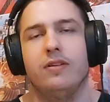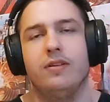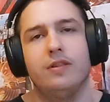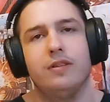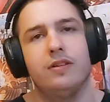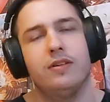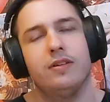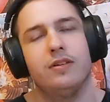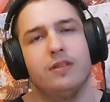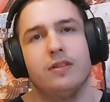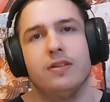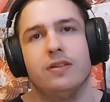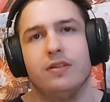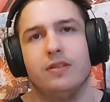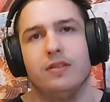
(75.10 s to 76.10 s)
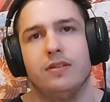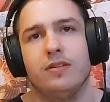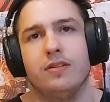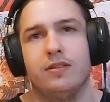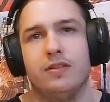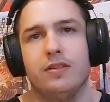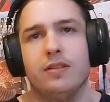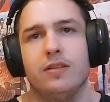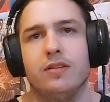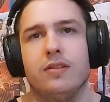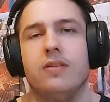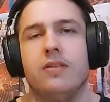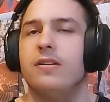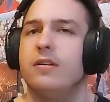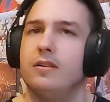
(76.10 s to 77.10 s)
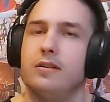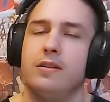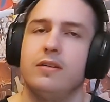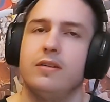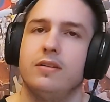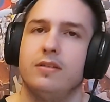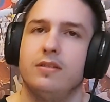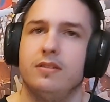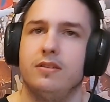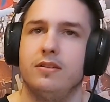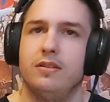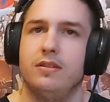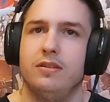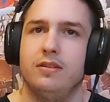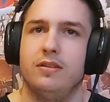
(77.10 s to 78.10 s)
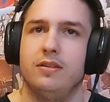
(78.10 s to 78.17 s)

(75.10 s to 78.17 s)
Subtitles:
(silence)